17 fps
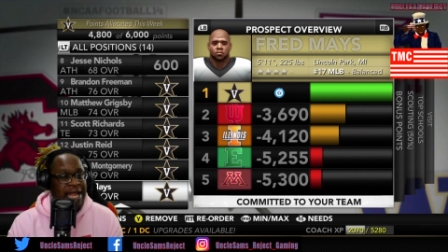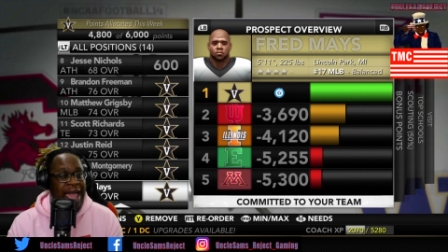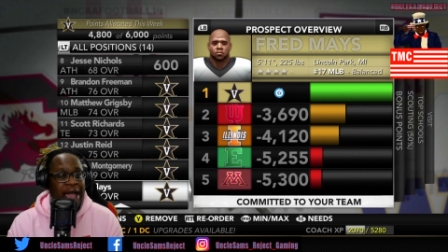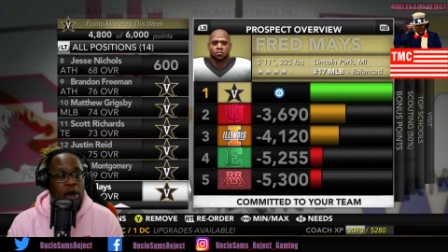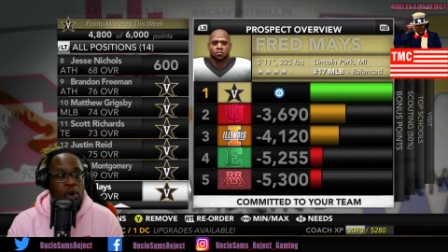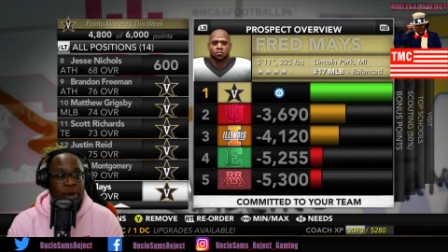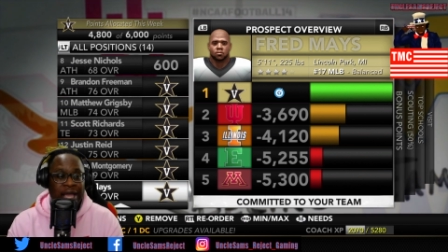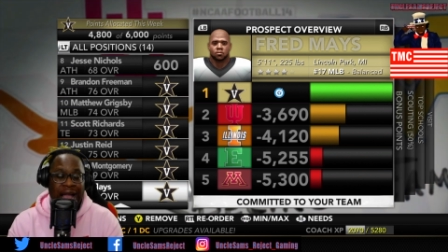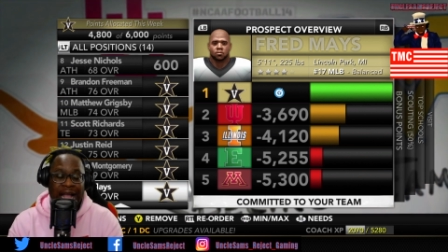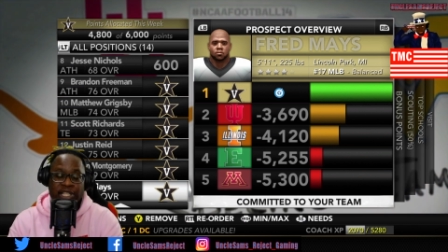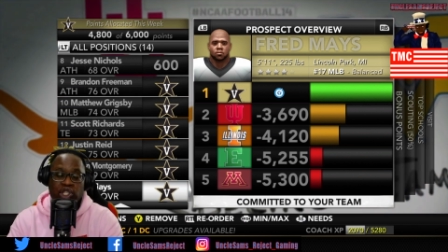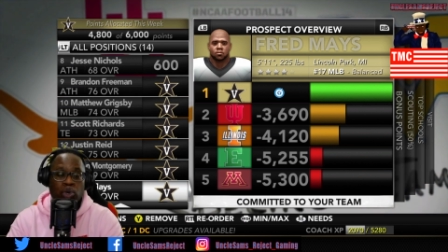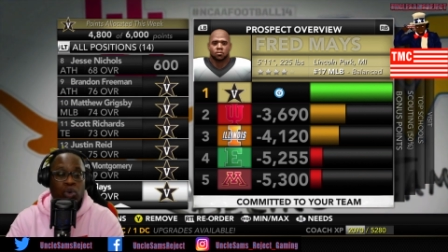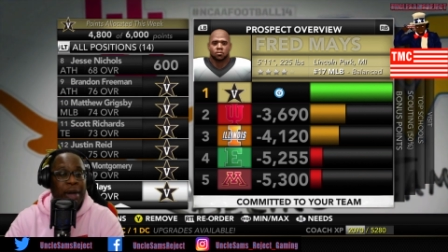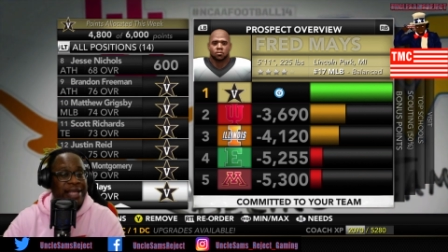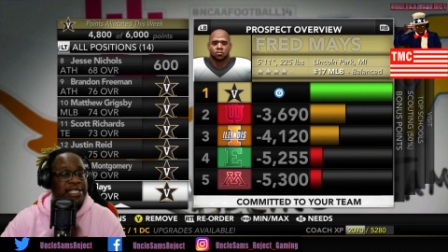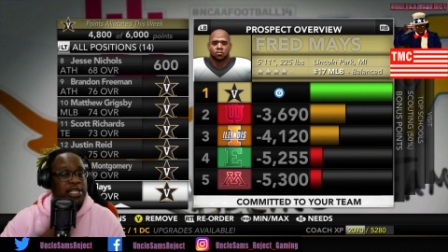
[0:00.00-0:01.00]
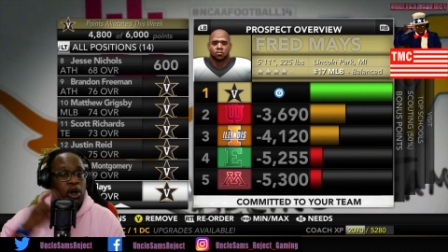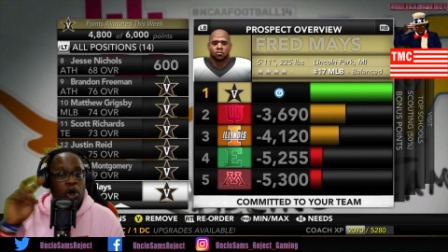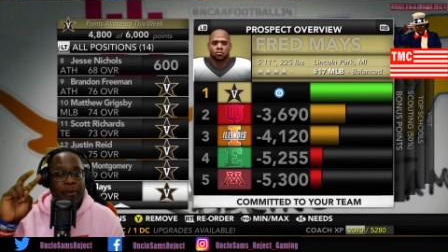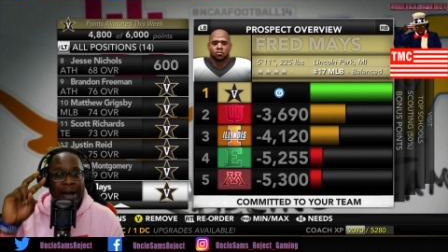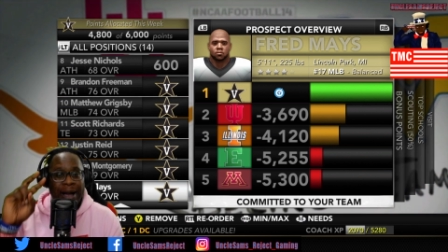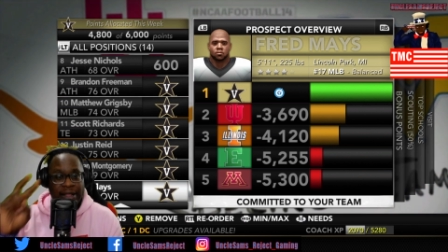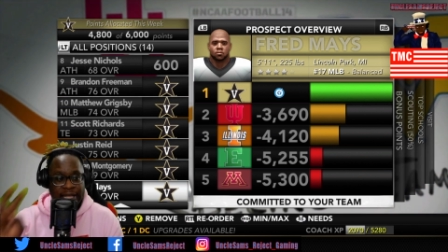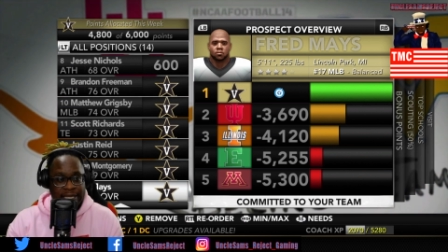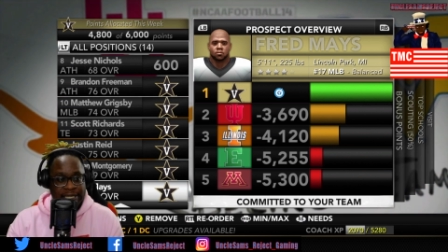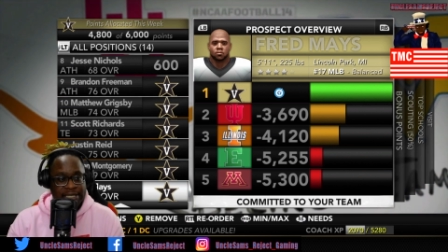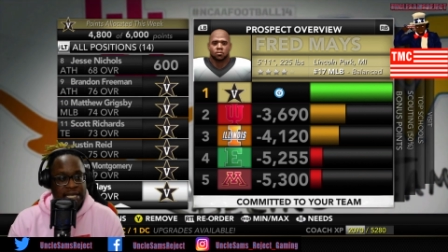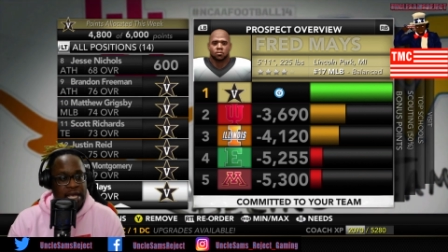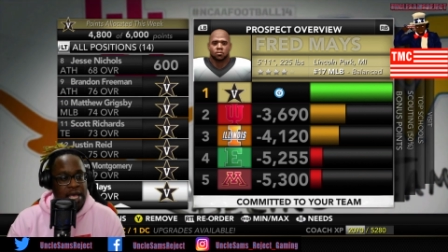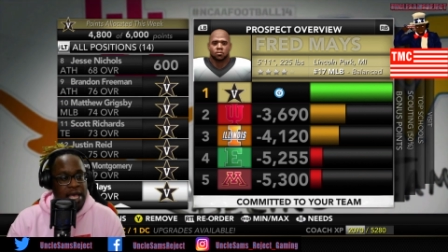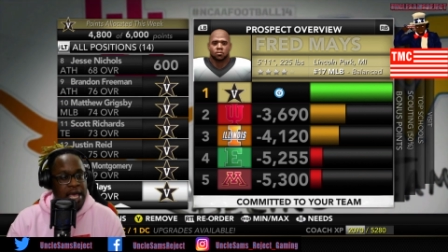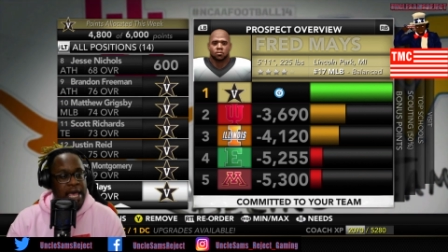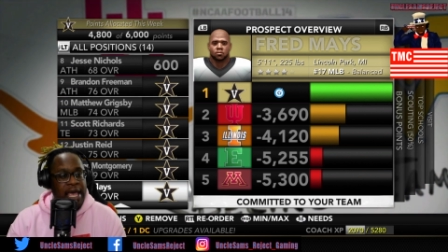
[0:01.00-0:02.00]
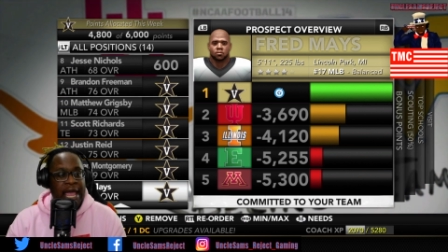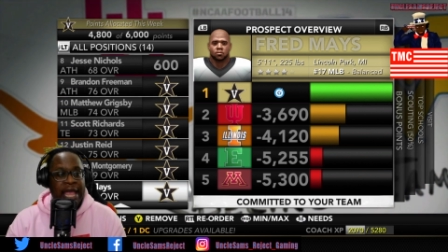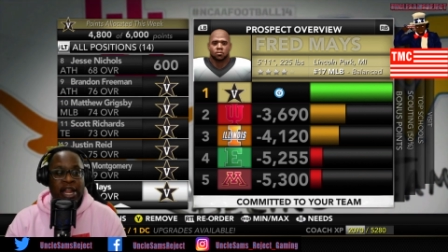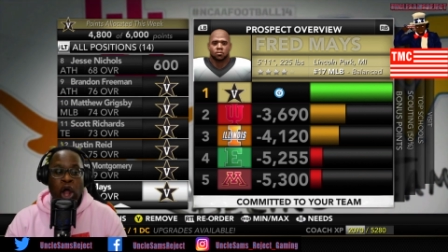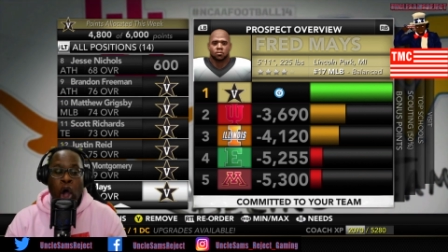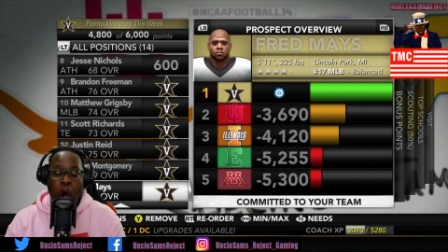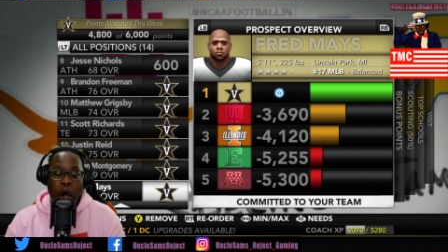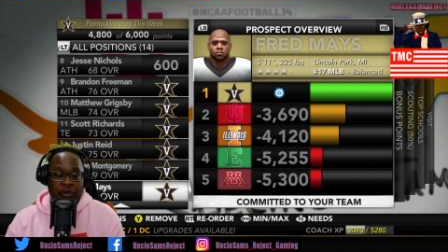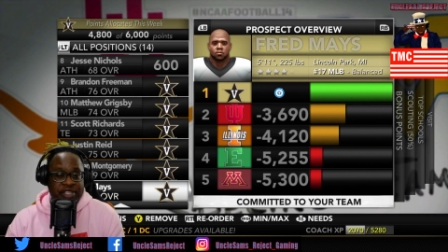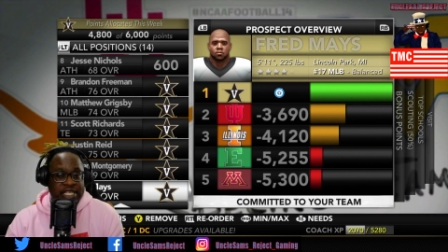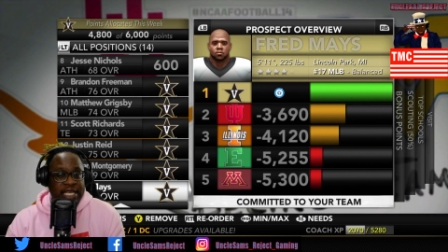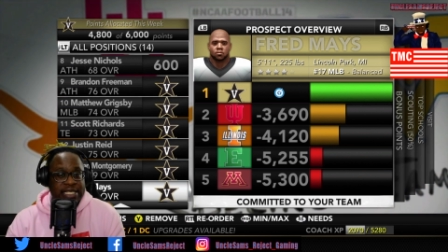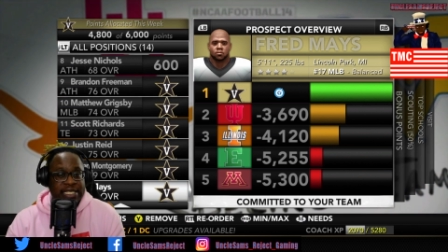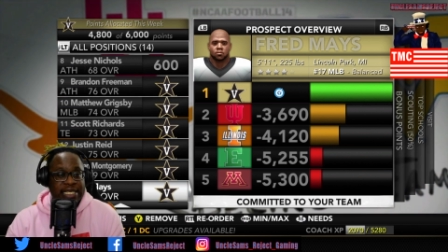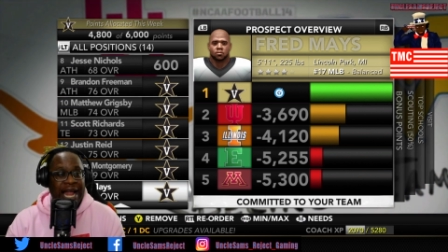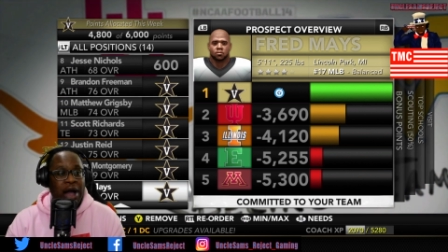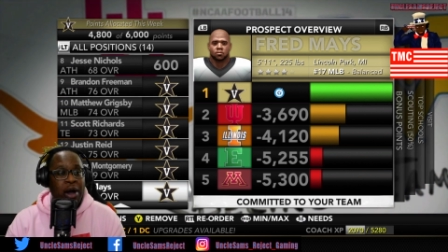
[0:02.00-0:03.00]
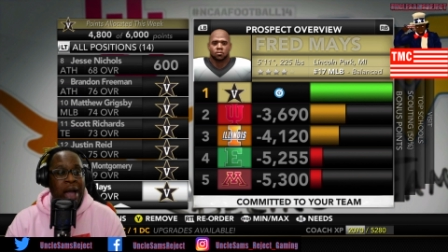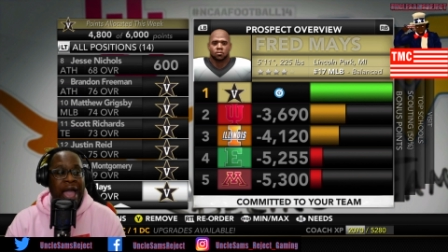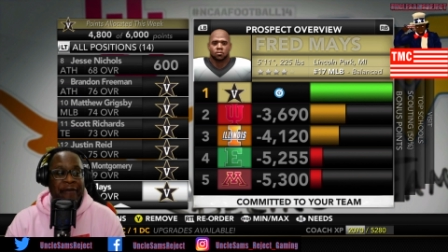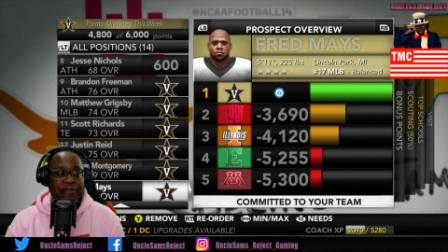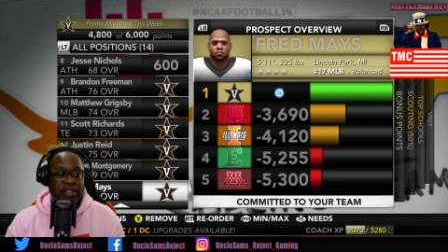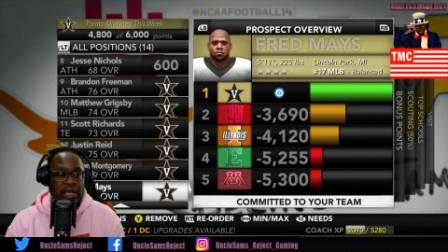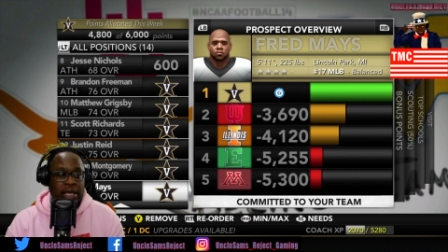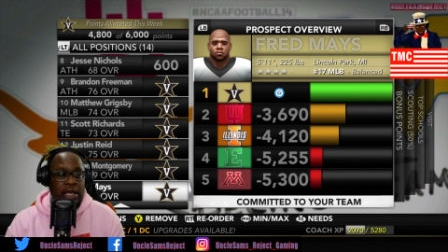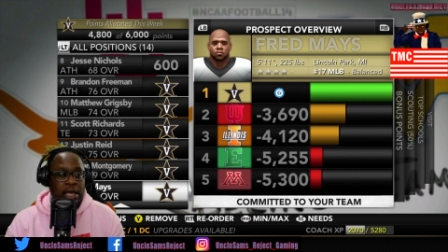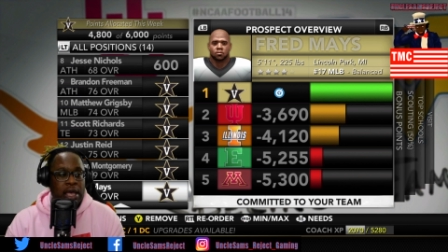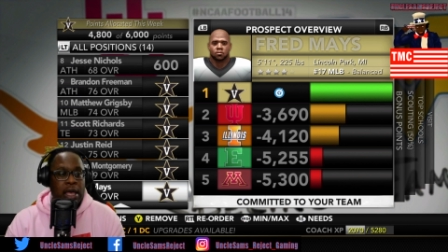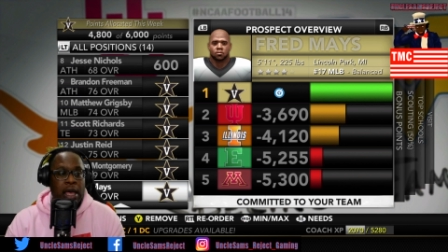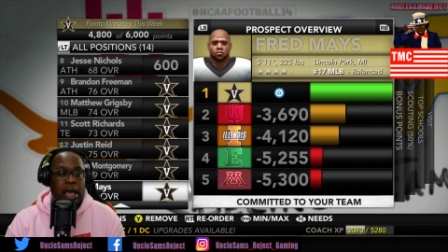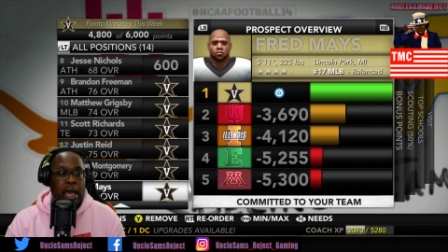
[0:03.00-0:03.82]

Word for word: Now, we got two ways to go about this. In the offseason, I'll have to